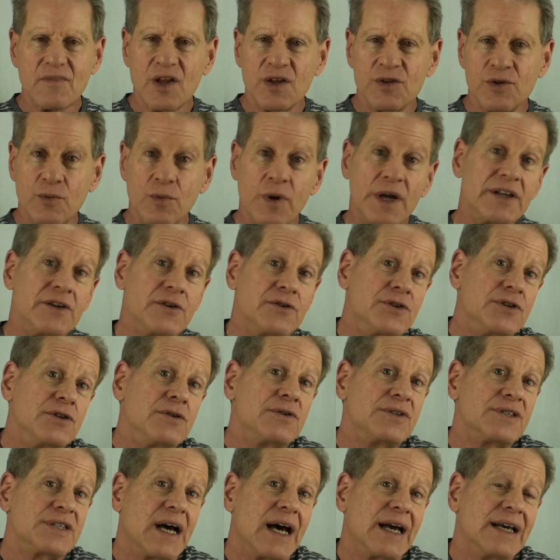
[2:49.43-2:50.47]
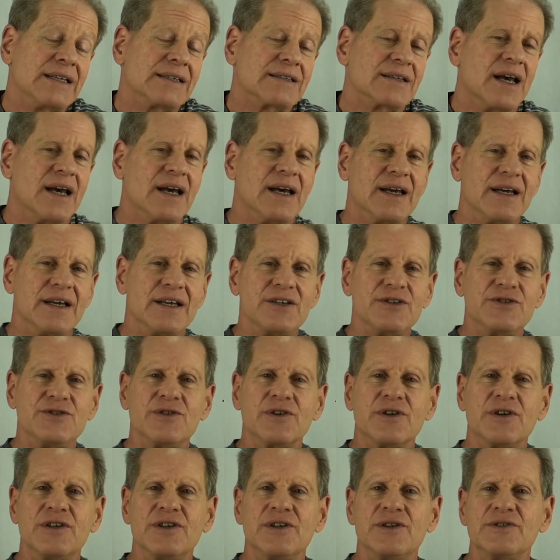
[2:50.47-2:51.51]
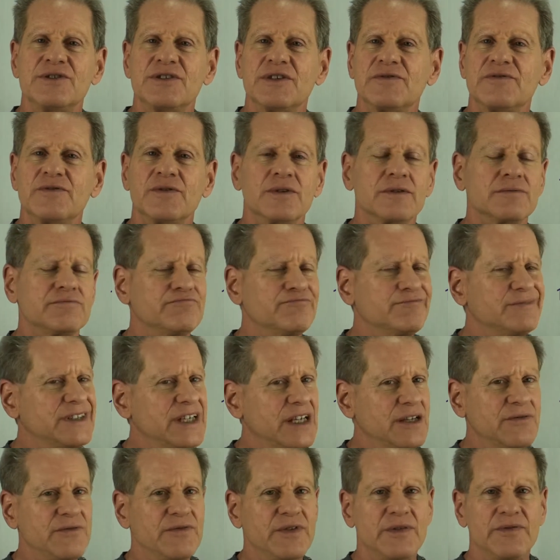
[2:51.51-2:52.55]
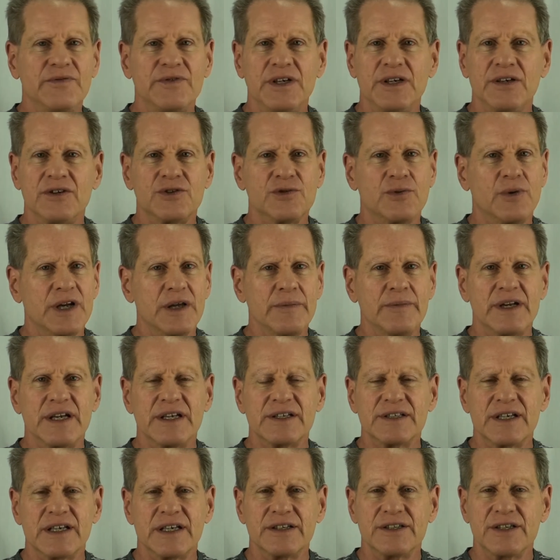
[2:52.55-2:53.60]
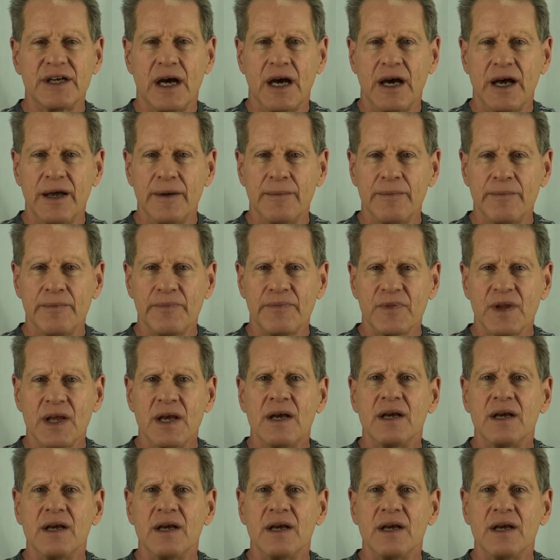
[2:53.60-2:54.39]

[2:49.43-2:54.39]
The way you use ice is you can use it for 10, 15, 20 minutes at a time,